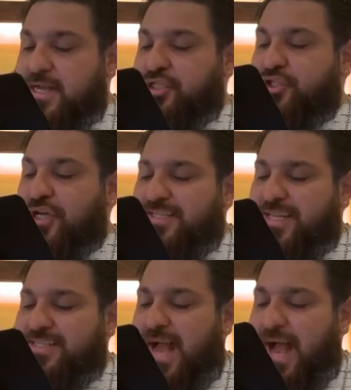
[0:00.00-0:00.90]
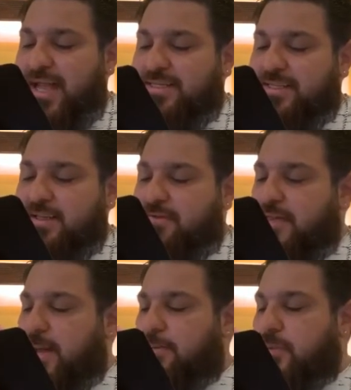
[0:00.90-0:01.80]
just as I deliver
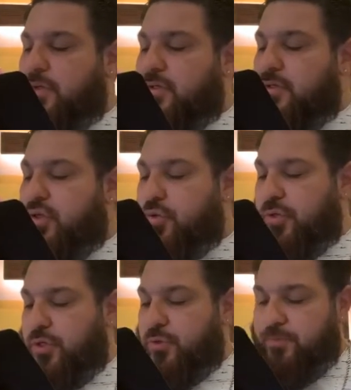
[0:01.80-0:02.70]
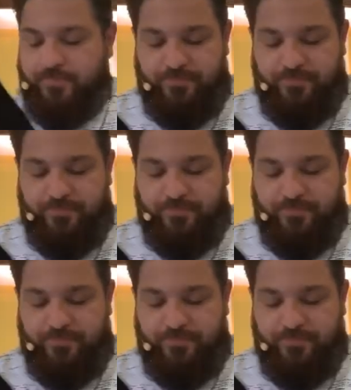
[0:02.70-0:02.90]
them to you.